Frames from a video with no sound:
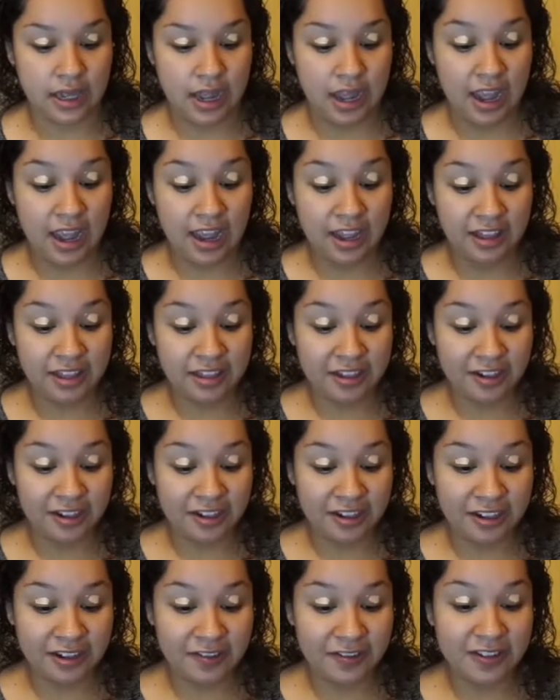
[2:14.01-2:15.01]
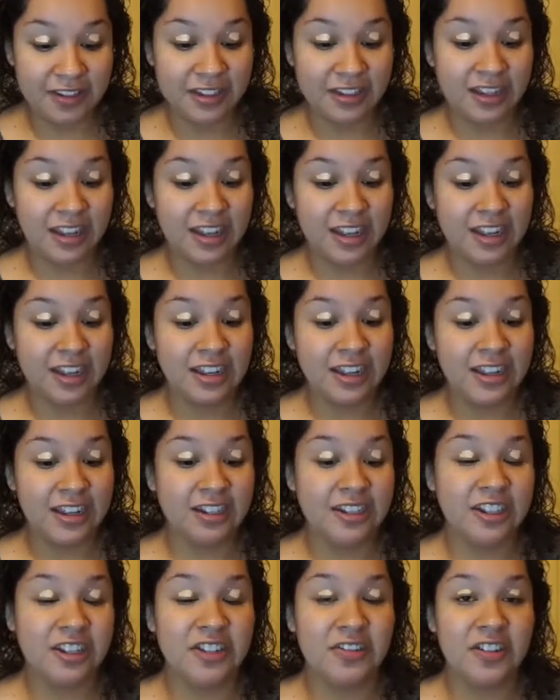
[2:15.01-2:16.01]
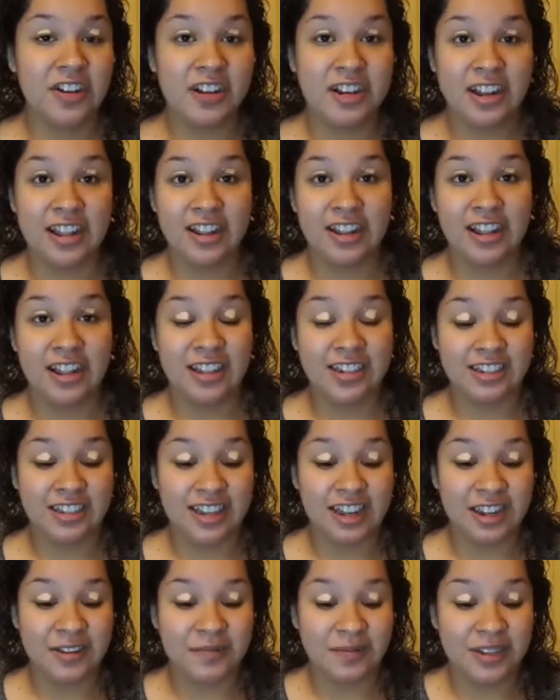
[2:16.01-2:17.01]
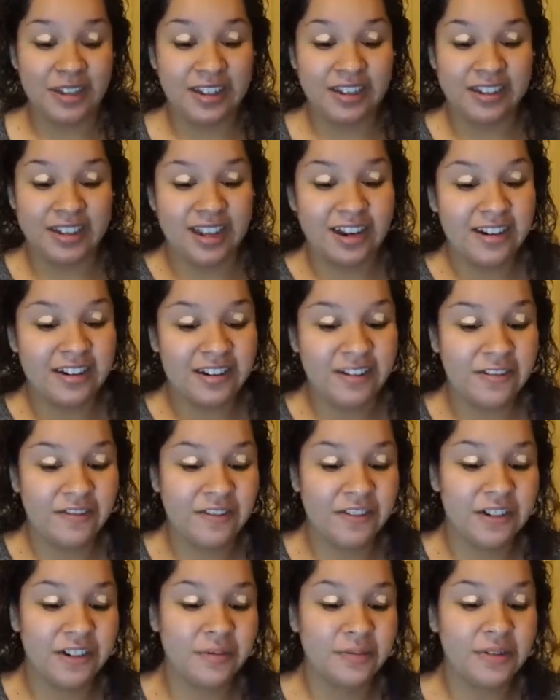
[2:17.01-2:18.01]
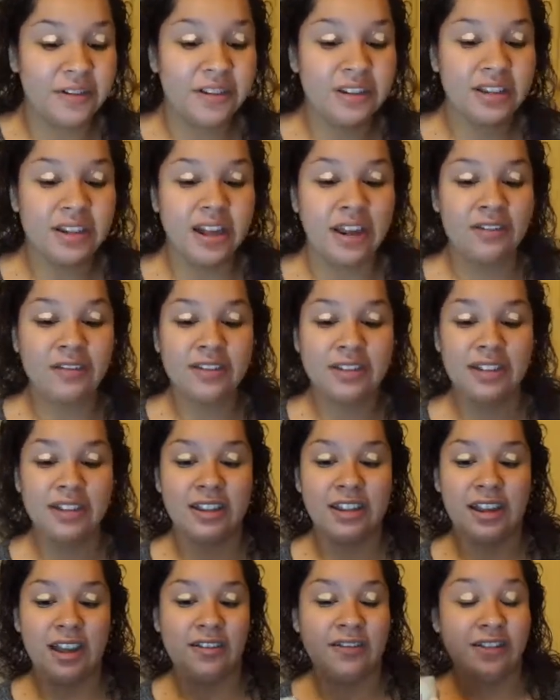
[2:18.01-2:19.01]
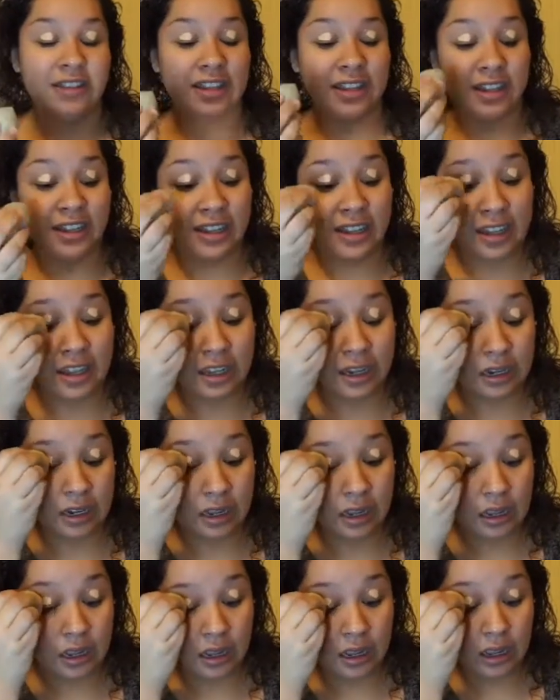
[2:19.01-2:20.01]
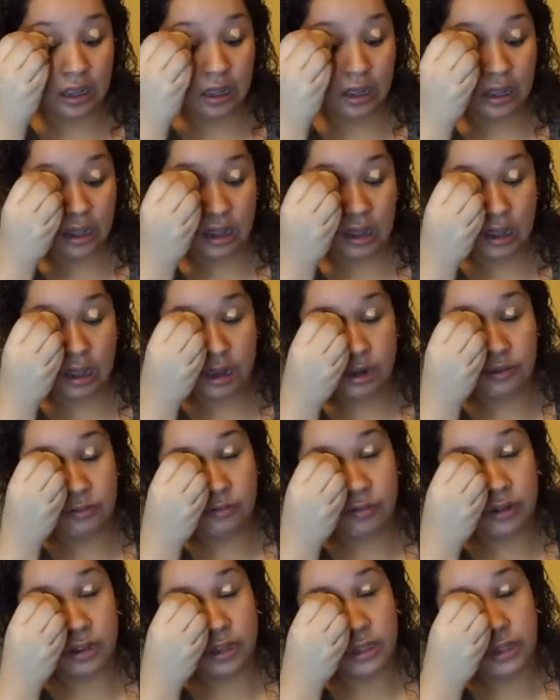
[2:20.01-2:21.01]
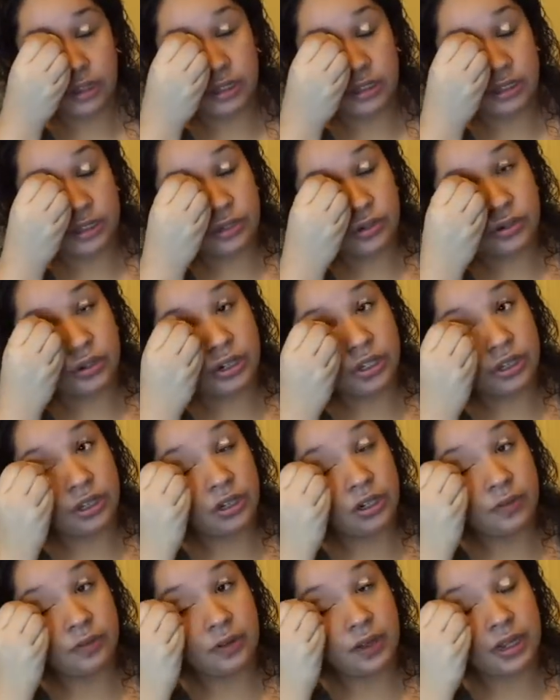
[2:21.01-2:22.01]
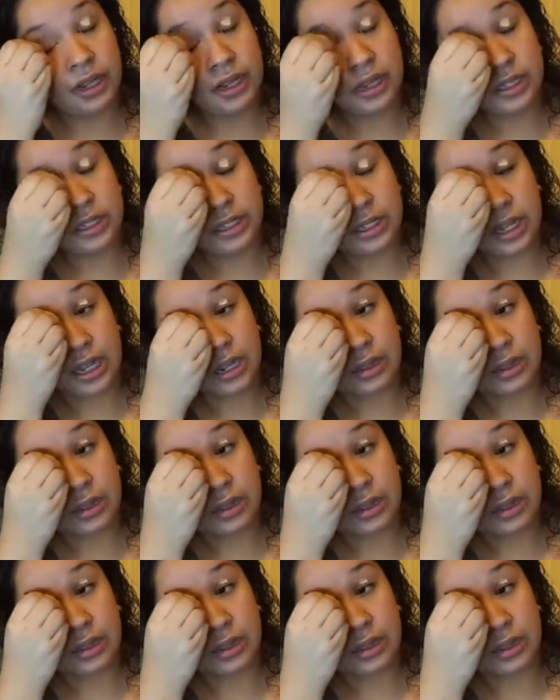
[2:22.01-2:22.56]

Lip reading: I literally was just found out last night because I don't know, for some reason I was thinking I was 23 weeks.